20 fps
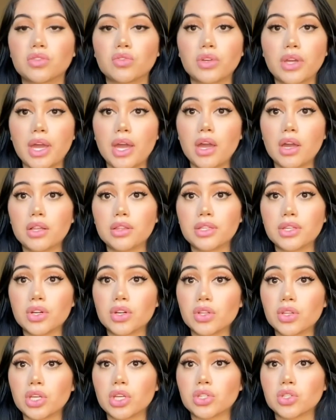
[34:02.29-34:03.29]
to get
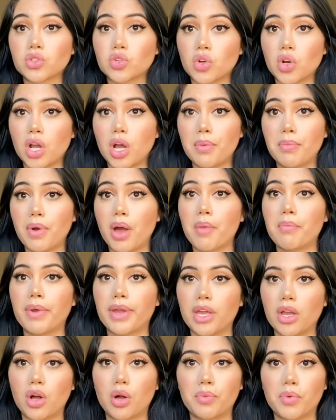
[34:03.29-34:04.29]
literally a scrub on
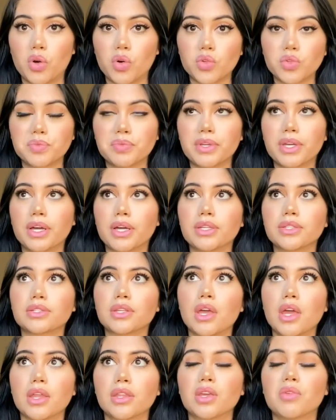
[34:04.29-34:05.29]
my elbows because
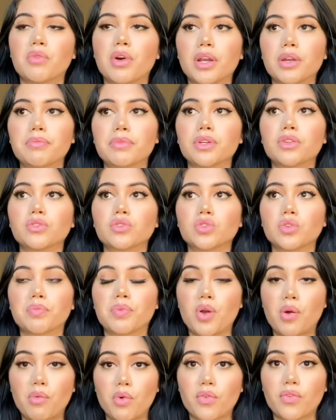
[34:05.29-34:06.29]
they wanted me to do
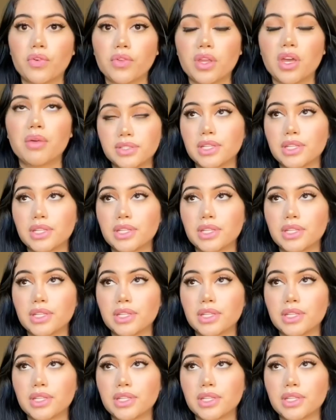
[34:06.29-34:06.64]
promo for them.